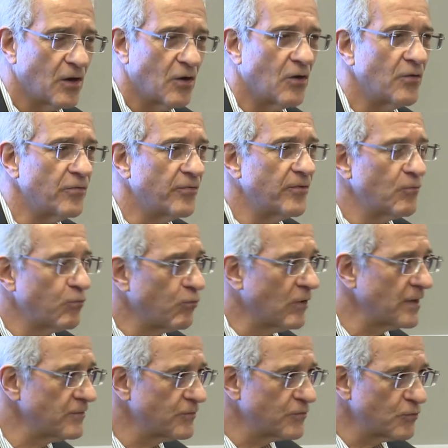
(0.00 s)
on the
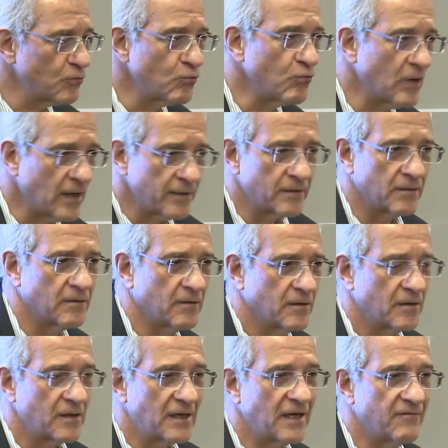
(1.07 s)
one to one
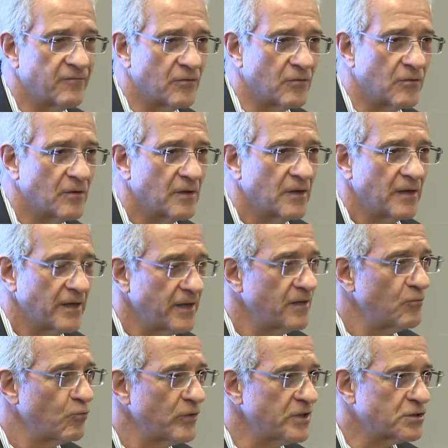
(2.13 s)
level,
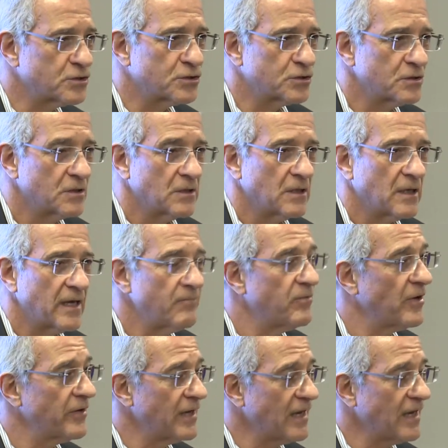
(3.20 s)
in which about